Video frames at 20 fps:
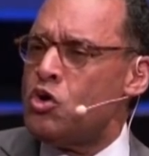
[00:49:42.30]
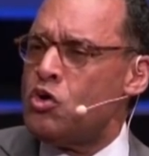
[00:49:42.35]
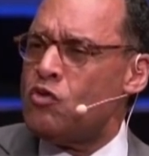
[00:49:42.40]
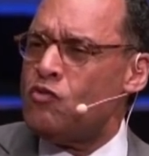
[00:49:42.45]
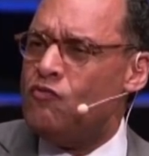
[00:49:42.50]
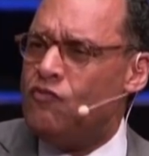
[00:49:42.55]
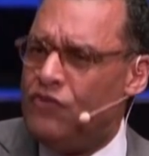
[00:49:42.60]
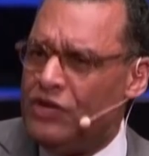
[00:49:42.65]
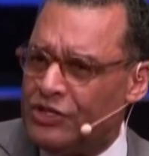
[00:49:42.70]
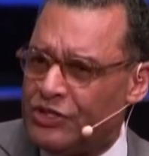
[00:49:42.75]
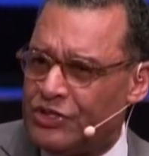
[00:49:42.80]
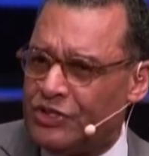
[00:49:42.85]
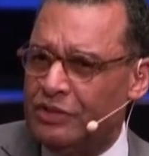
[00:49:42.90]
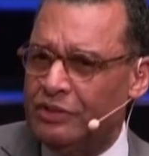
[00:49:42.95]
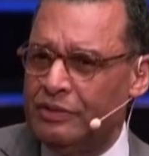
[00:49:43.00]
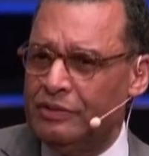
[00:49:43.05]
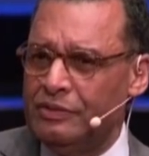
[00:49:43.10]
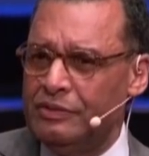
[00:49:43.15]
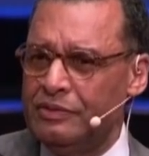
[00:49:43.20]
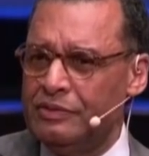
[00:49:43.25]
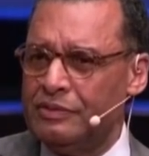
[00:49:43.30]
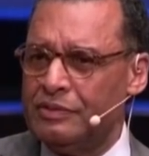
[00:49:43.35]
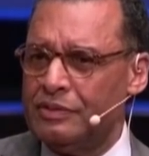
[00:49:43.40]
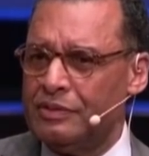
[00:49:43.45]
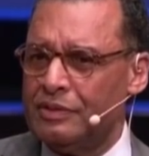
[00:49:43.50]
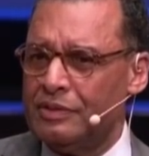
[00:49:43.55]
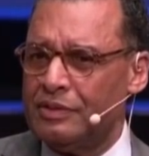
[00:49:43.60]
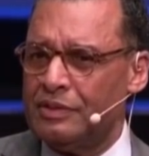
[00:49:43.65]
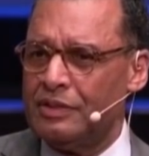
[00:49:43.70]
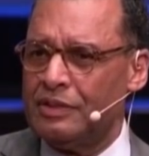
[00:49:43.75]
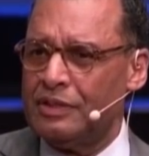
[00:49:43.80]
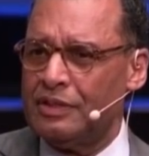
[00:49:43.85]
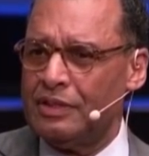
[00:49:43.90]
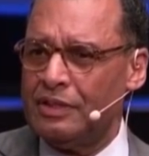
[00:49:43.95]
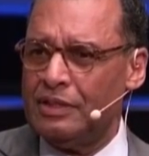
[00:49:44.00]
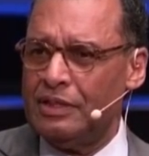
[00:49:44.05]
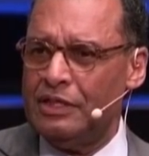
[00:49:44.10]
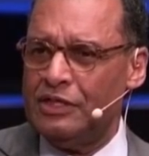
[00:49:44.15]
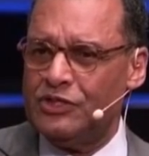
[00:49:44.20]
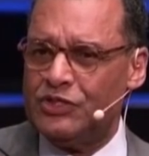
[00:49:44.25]
Vision
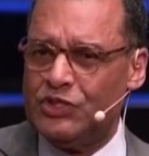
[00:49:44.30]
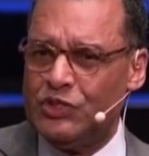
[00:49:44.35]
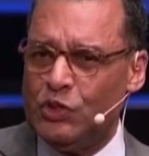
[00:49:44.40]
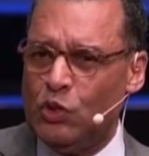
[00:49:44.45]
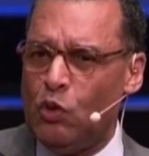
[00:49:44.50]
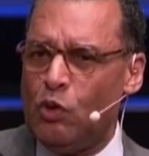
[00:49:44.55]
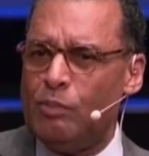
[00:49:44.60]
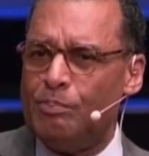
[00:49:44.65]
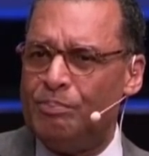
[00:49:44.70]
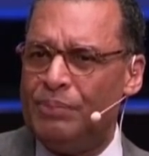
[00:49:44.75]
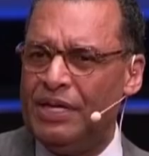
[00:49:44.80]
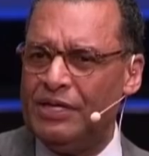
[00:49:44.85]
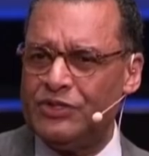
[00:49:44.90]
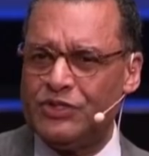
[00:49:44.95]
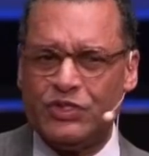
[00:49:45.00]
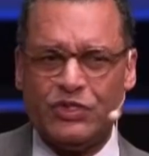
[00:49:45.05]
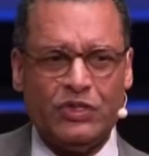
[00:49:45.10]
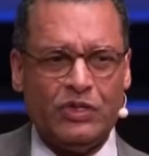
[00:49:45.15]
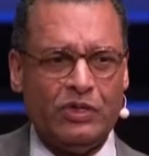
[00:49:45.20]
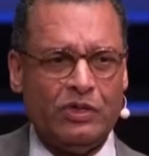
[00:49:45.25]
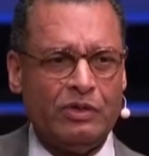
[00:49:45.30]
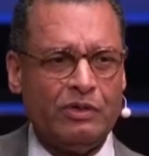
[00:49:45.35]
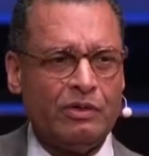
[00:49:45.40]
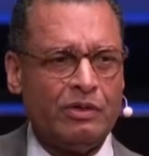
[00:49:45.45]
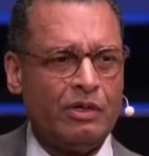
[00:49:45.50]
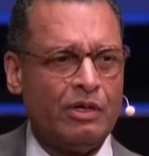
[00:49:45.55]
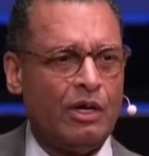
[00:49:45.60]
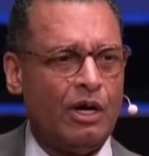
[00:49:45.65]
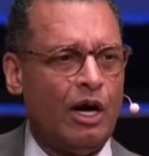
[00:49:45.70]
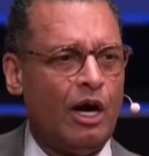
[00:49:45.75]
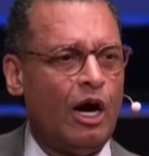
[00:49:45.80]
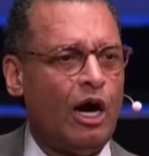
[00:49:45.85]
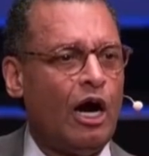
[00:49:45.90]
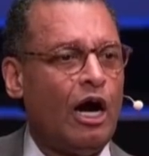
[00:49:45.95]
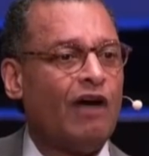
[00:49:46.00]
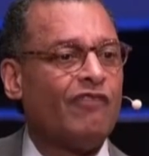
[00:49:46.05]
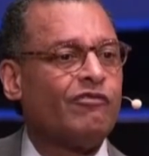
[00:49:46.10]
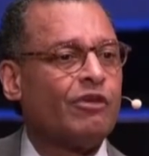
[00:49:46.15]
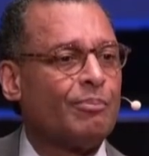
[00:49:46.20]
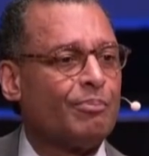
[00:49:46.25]
is your picture
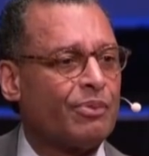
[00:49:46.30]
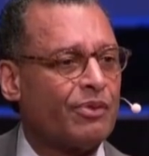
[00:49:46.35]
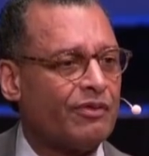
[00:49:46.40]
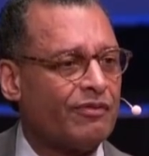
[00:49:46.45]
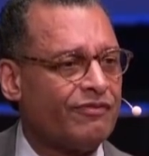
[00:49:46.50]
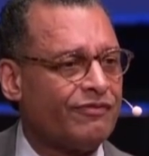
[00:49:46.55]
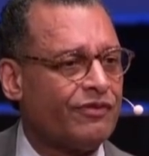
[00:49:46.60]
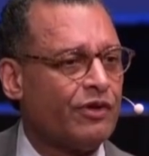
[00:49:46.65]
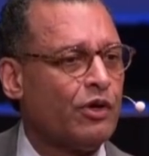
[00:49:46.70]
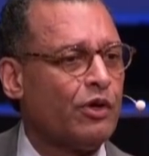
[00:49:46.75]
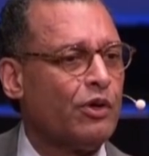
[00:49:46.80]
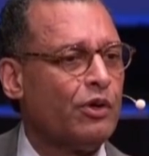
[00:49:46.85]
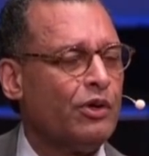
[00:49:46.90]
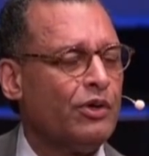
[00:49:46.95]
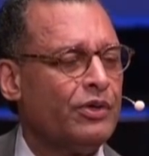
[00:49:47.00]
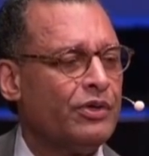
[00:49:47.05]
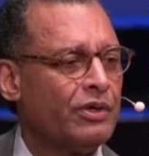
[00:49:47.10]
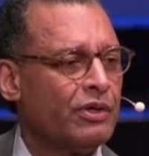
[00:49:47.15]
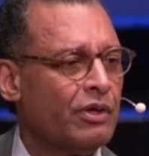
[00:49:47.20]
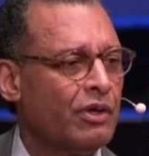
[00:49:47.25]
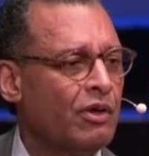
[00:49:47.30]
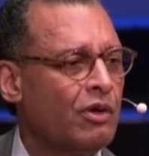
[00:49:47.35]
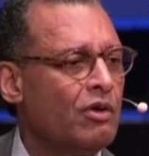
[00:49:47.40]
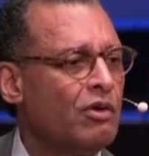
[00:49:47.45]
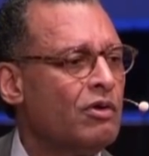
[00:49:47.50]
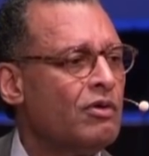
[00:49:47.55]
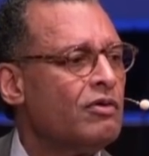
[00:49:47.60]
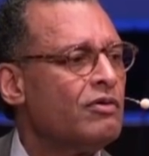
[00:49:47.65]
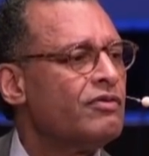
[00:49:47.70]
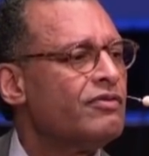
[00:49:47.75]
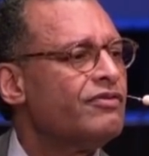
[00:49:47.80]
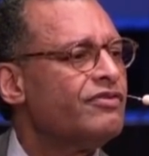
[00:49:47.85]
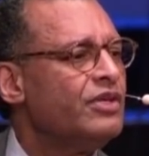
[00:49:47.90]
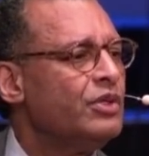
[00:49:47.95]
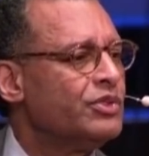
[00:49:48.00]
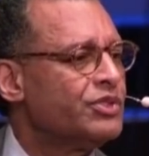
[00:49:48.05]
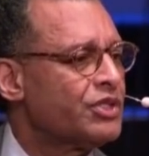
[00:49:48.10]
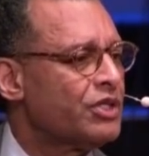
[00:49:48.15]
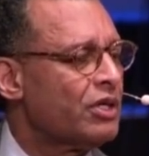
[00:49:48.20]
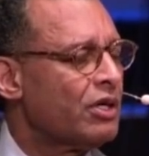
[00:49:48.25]
of a preferred
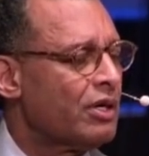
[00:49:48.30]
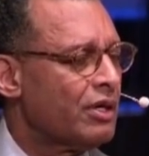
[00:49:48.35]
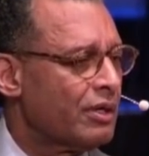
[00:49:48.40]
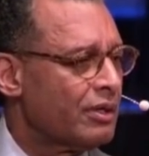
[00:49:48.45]
future.